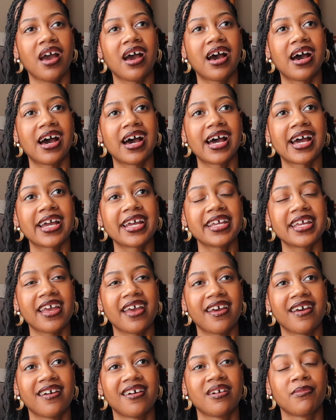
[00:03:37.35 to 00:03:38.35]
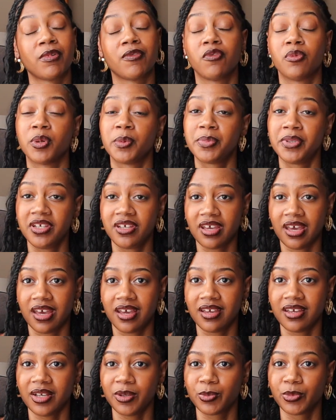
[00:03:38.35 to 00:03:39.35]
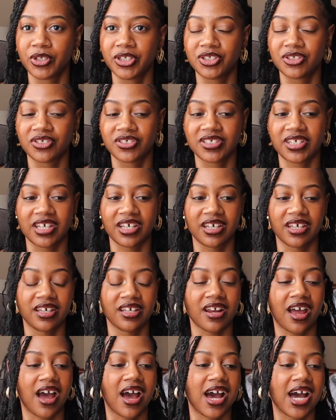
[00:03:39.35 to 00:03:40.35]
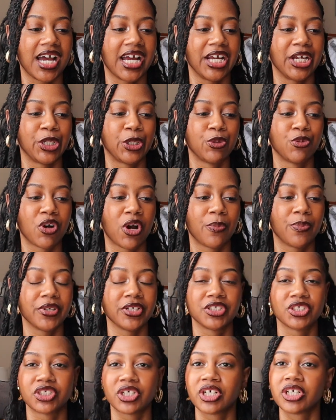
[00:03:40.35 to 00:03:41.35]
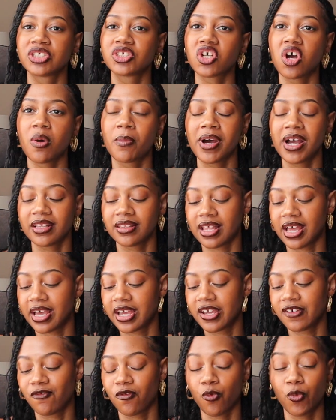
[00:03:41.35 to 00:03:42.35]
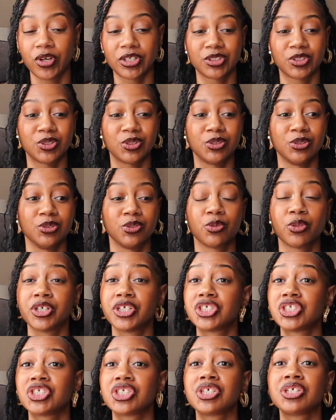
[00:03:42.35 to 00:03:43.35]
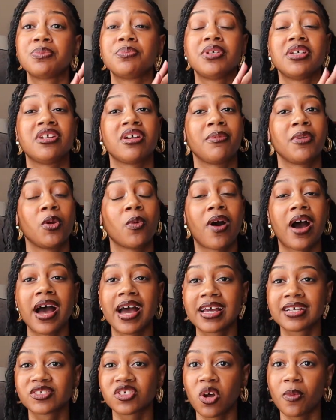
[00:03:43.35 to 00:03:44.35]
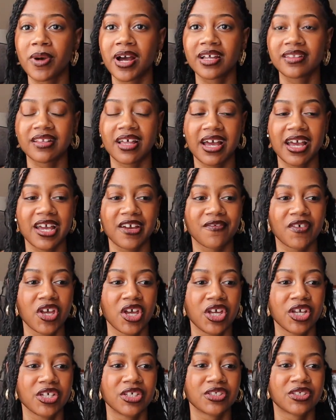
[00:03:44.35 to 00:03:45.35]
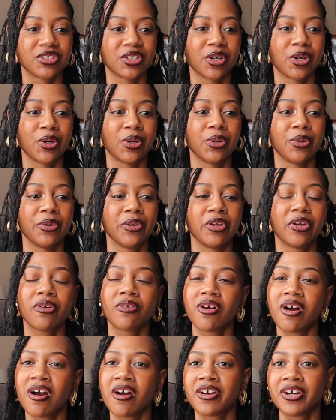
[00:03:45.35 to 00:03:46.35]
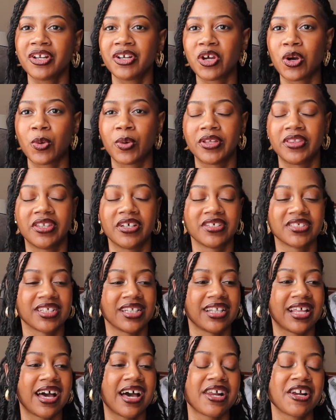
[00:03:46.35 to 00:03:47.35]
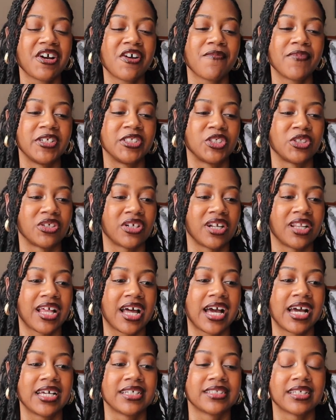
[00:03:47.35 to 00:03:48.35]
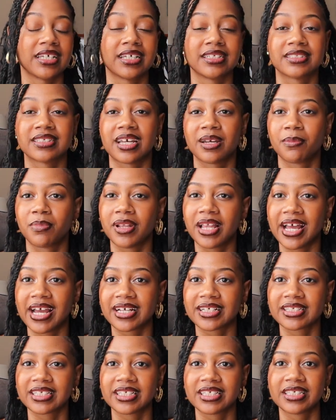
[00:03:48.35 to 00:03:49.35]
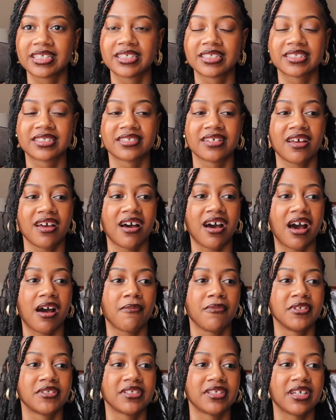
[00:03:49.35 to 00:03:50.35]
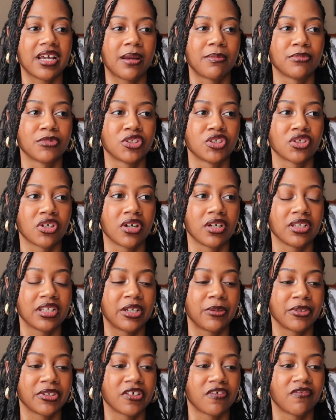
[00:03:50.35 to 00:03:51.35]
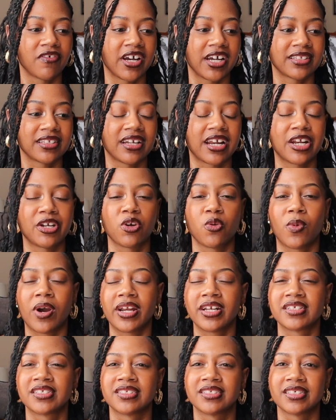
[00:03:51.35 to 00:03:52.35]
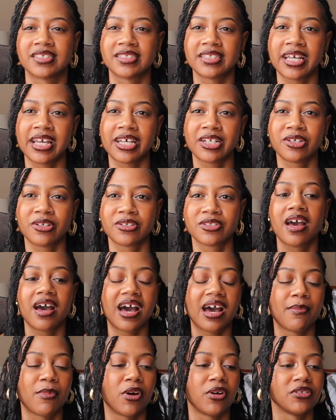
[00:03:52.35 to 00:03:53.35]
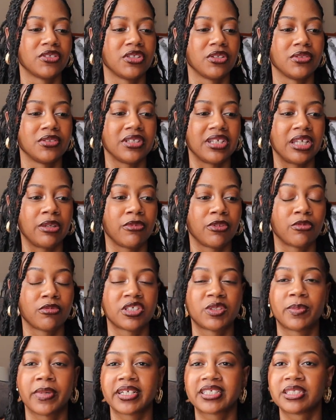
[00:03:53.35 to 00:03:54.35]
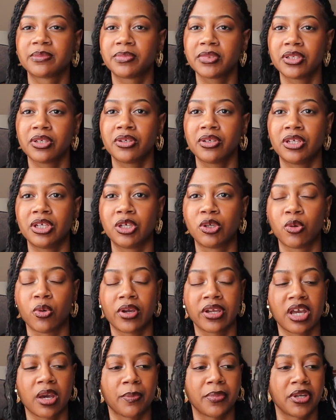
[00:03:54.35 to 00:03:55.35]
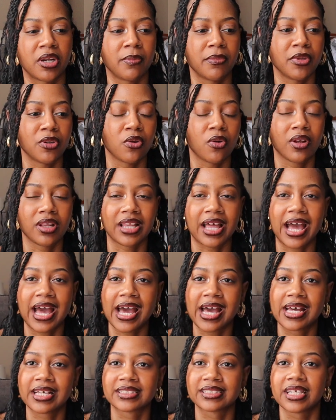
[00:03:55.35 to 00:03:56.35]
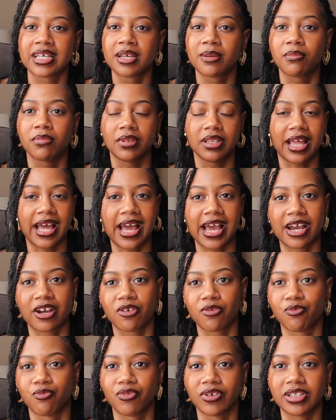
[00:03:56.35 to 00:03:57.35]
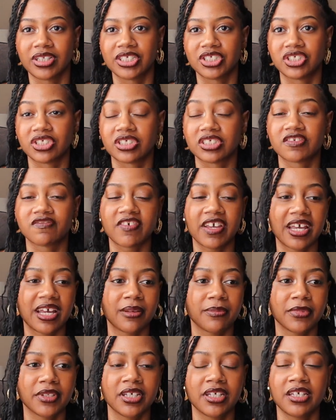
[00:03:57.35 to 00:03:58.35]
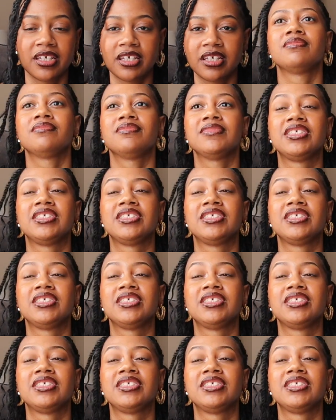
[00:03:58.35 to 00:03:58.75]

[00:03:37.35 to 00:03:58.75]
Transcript: I am a former PK, preacher's kid. I grew up in church all my life, went to Christian PWIs all my life. So you're already knowing there's a lot of internalized anti-blackness. Obviously, I'm struggling with the fact that I know whiteness is the standard. I'm also dealing with respectability, growing up in a middle class, black, religious family.